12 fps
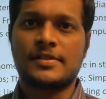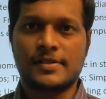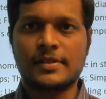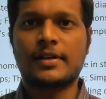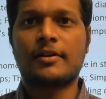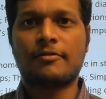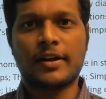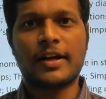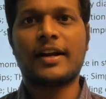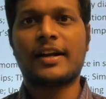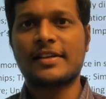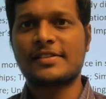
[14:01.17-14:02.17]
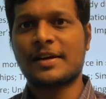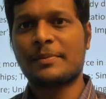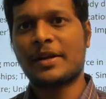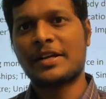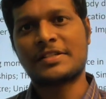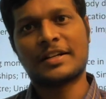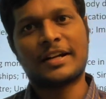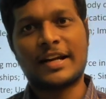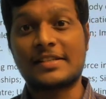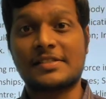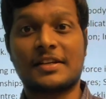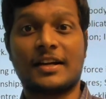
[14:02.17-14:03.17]
uh, for GATE examination
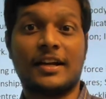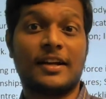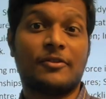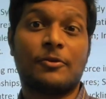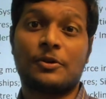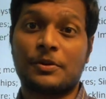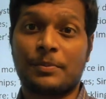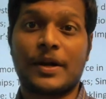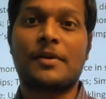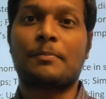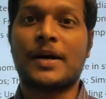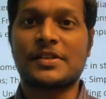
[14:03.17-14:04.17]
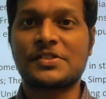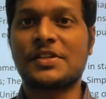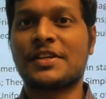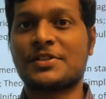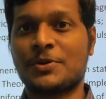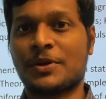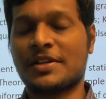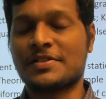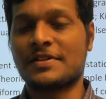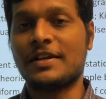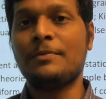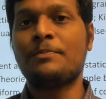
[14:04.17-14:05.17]
drastically over the past years you can
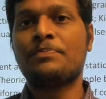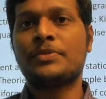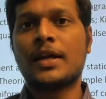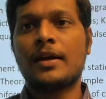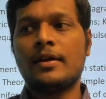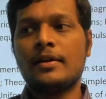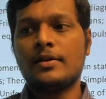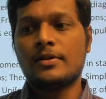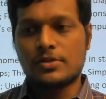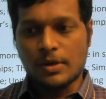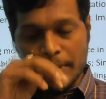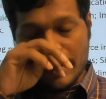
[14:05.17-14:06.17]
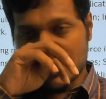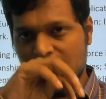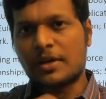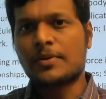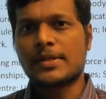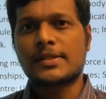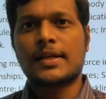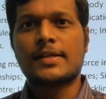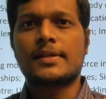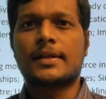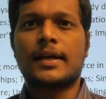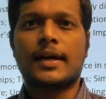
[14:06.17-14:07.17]
see. So maybe that was the
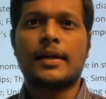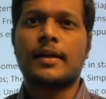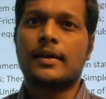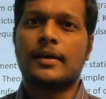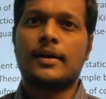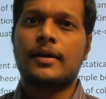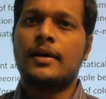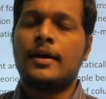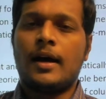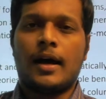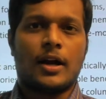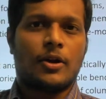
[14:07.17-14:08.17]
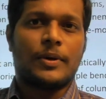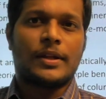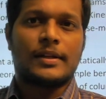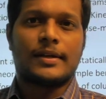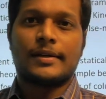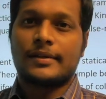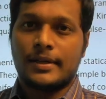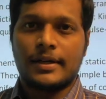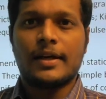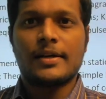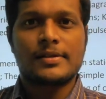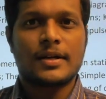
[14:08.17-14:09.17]
reason they are uh, allowing the third
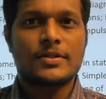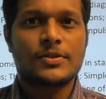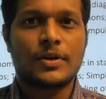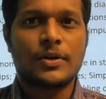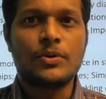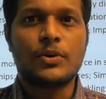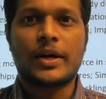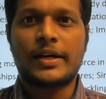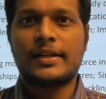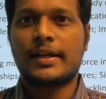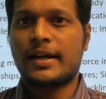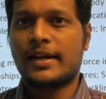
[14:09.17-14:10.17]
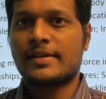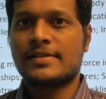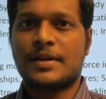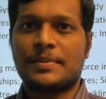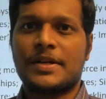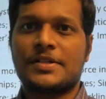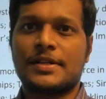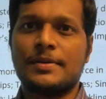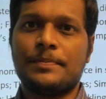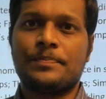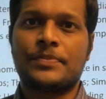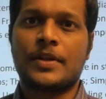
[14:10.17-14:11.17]
years also now to write the GATE examination.
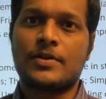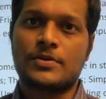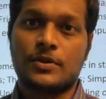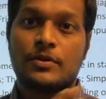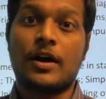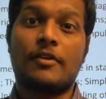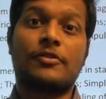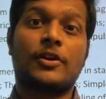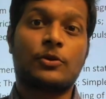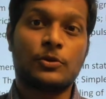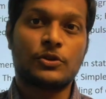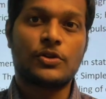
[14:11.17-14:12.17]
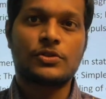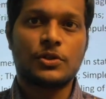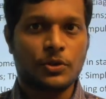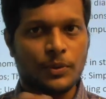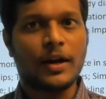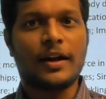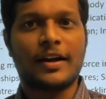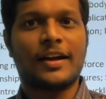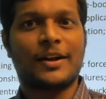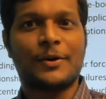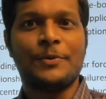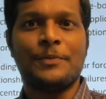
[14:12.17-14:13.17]
So after 2012 again
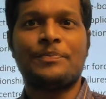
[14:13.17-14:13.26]
now